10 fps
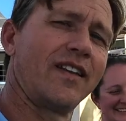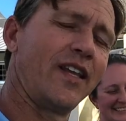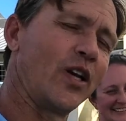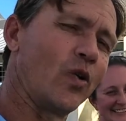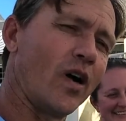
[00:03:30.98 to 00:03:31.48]

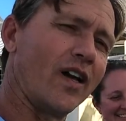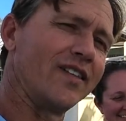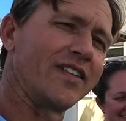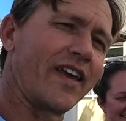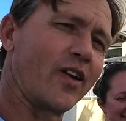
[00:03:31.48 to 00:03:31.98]
The
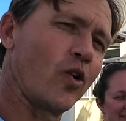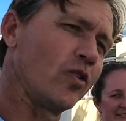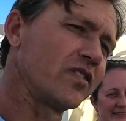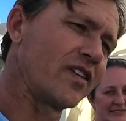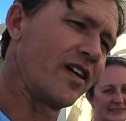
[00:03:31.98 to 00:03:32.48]
iguanas get
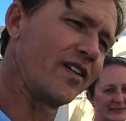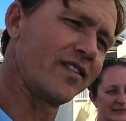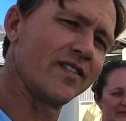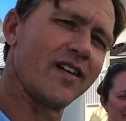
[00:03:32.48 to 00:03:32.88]
cold stunned,